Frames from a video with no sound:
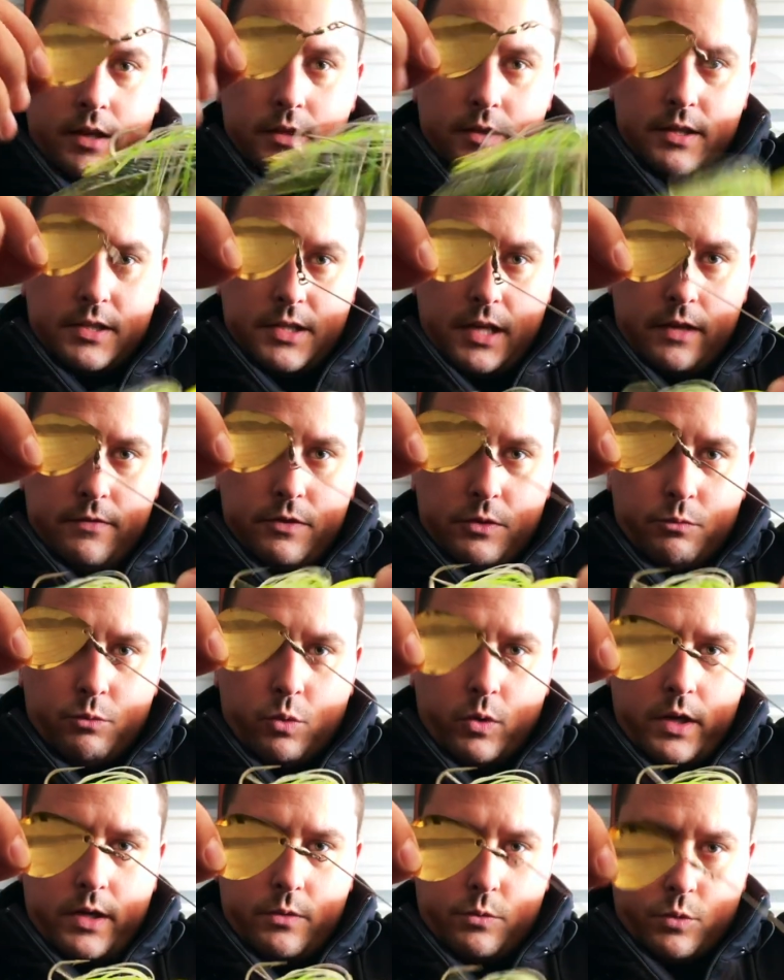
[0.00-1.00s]
this heavy
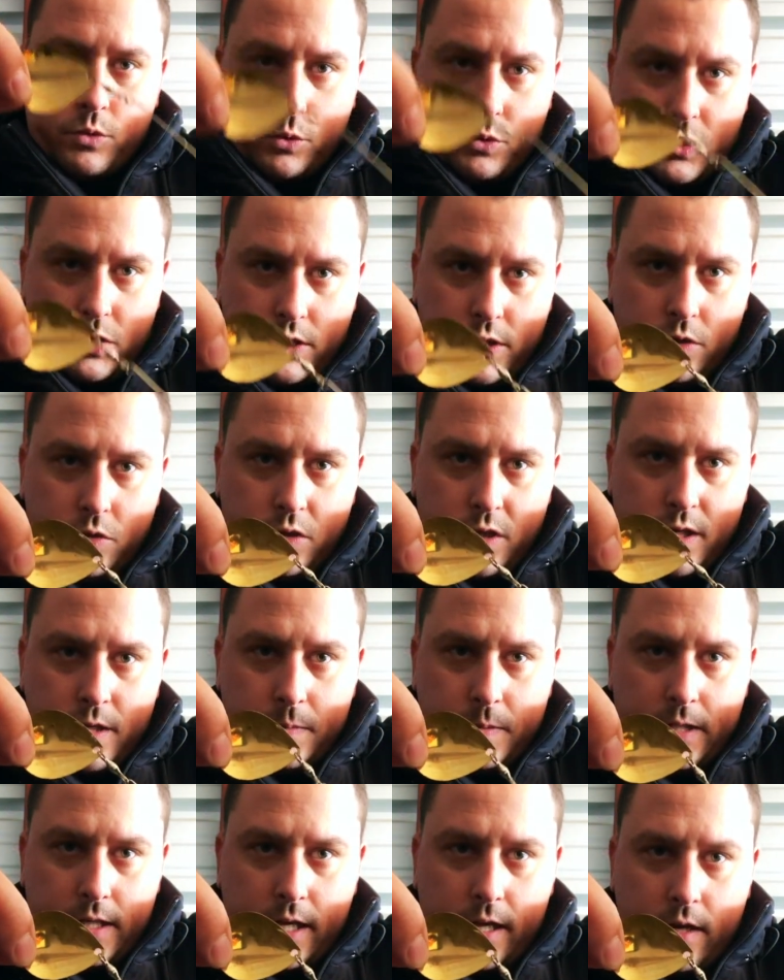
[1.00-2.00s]
weight will still keep
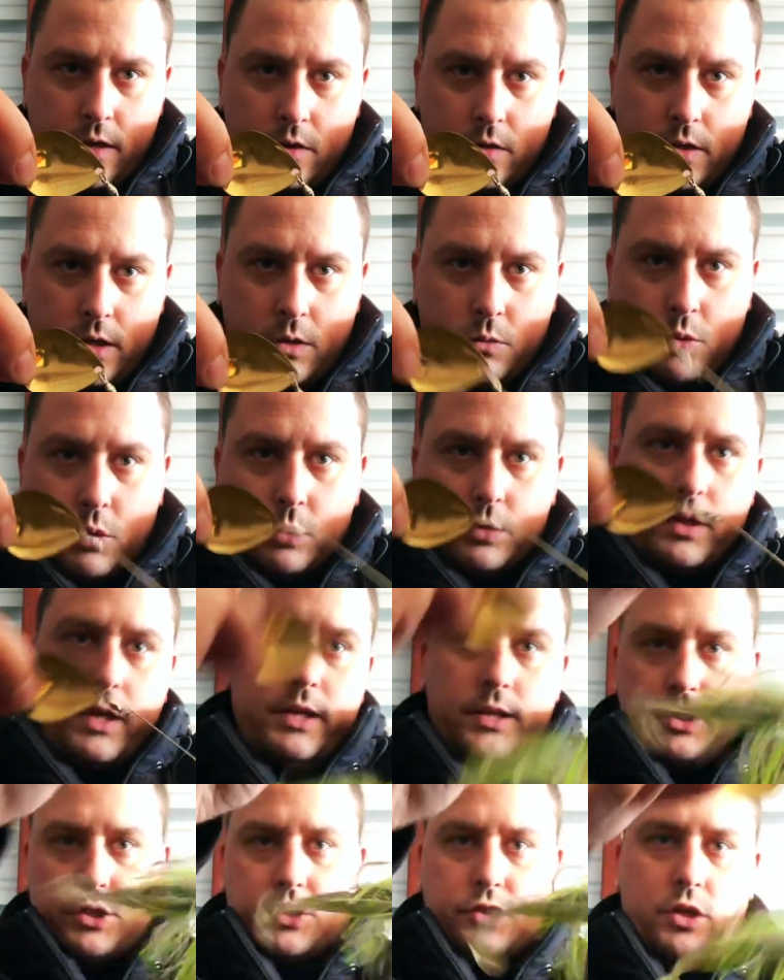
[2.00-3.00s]
it down. It won't let
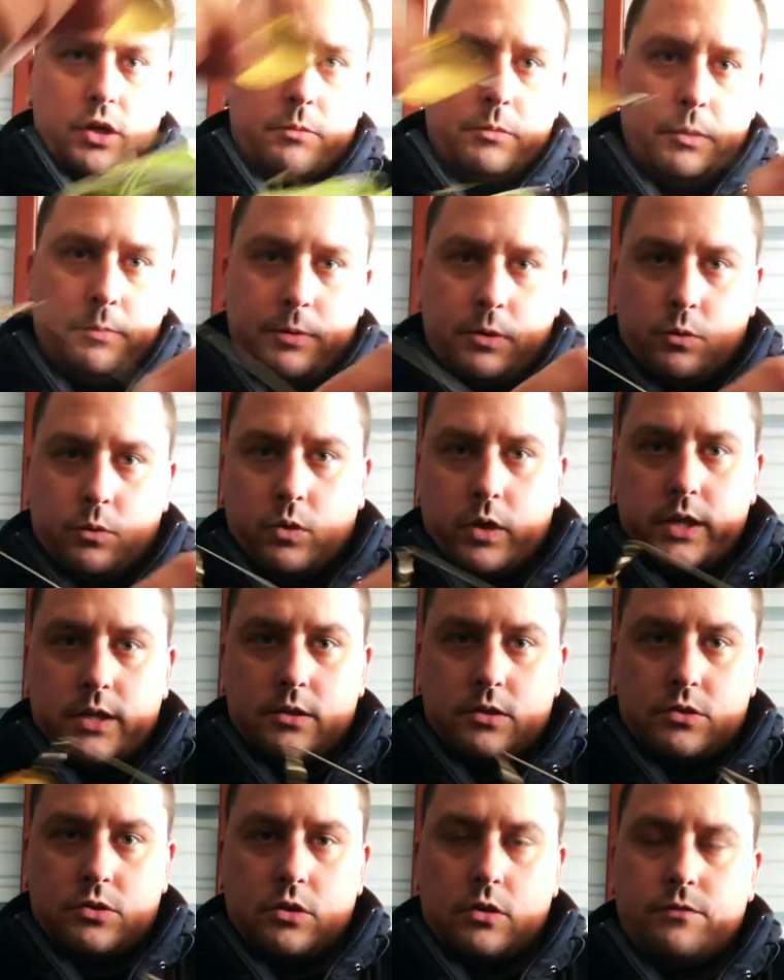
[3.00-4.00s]
it just come up and wake the
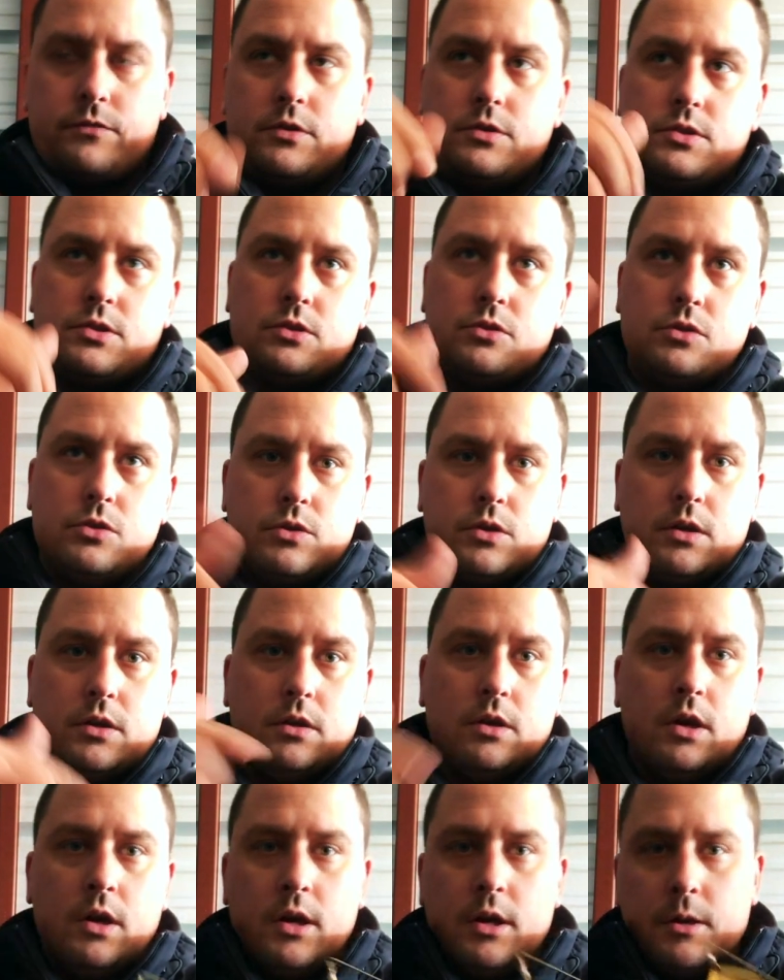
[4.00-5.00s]
surface. So you can
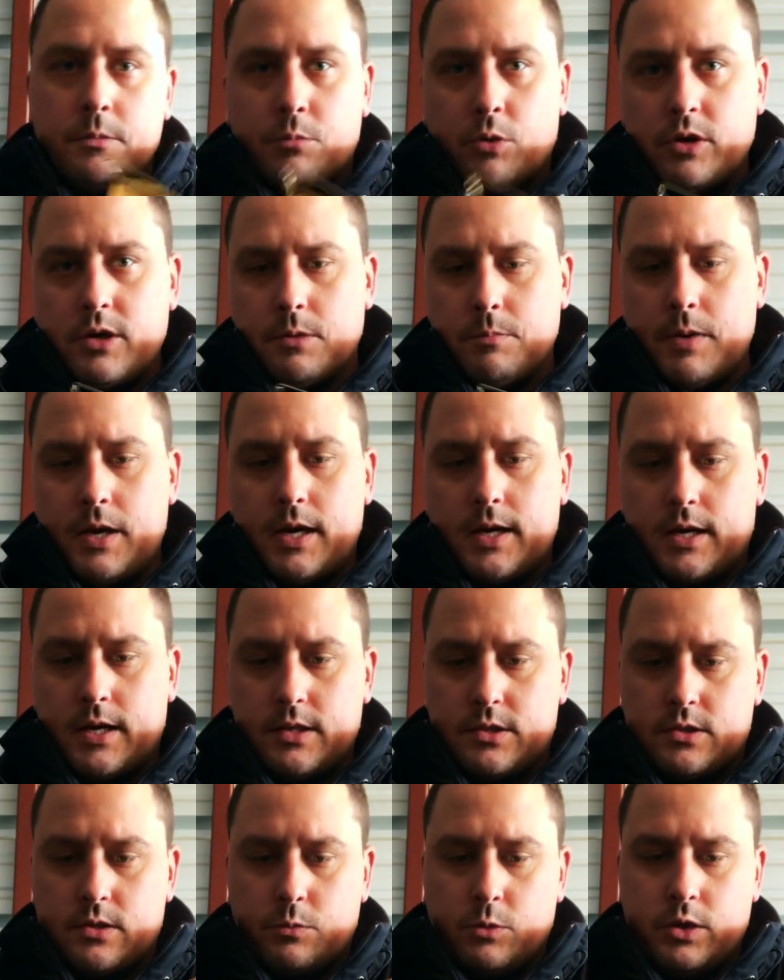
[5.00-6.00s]
bring it back at a
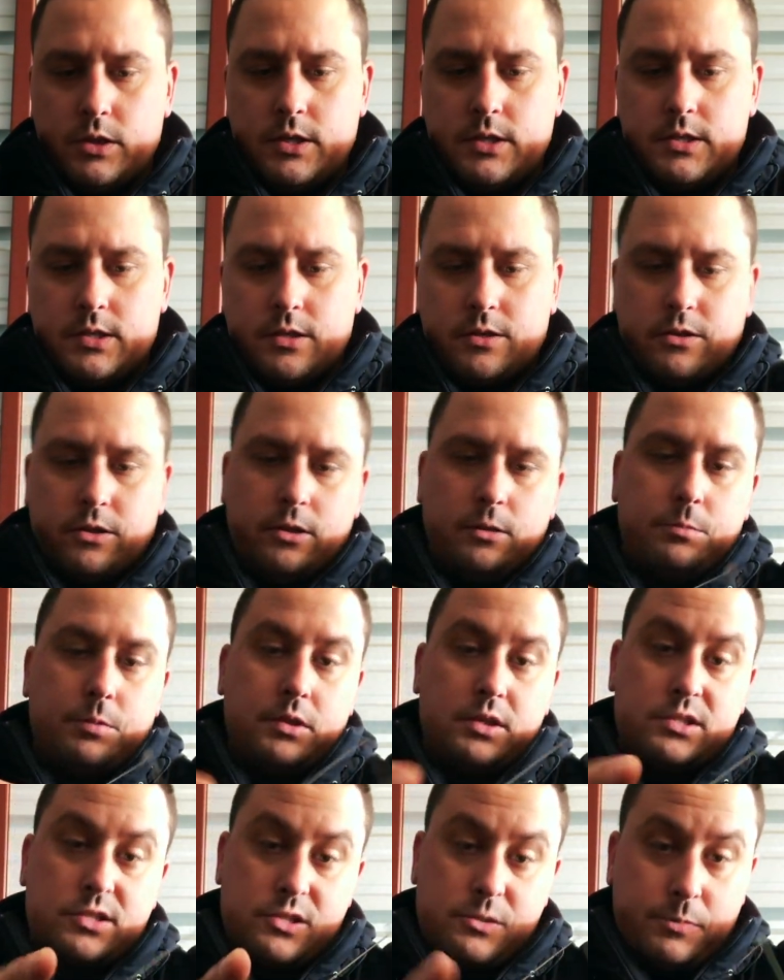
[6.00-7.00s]
somewhat decent clip, and
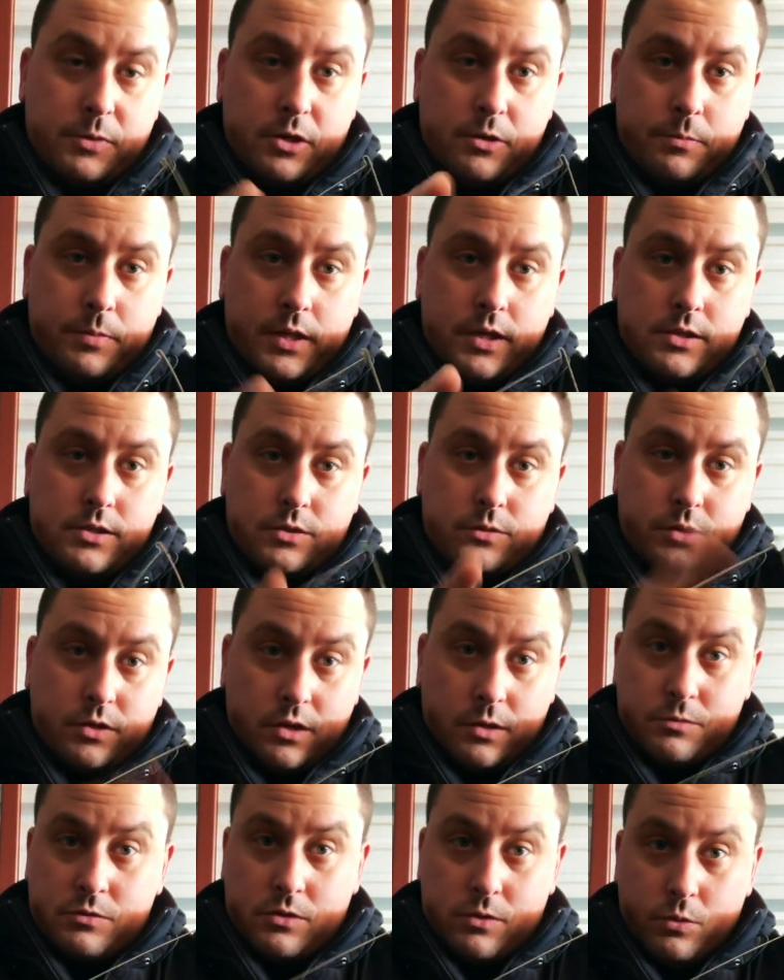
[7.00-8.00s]
it's a spinner bait, so it
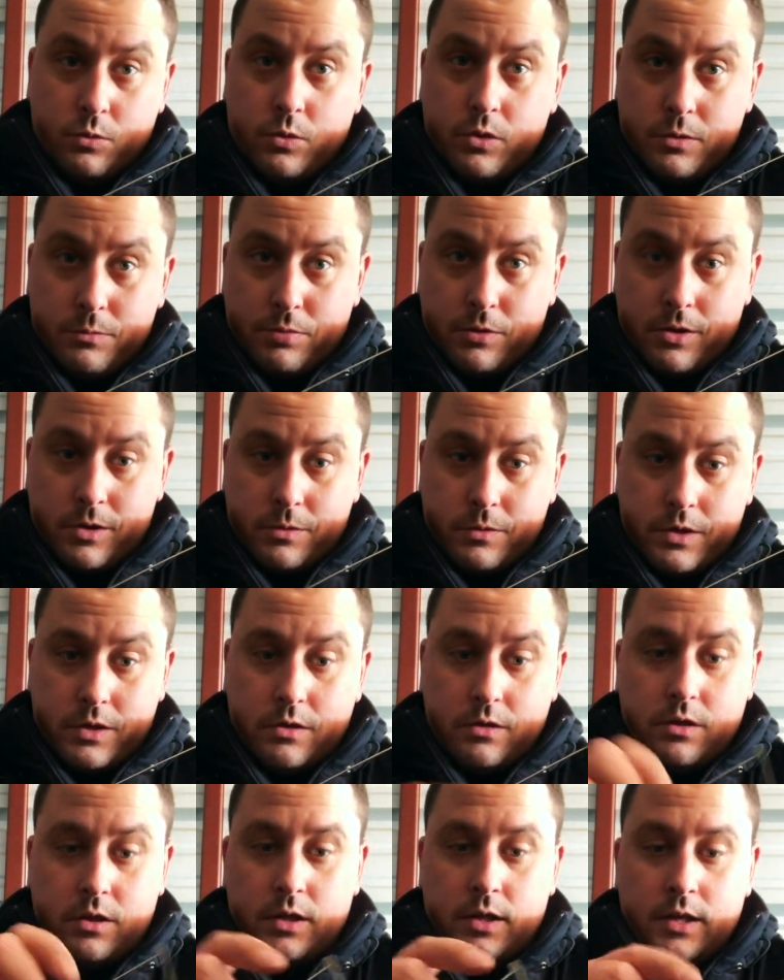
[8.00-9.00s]
comes through wood pretty well.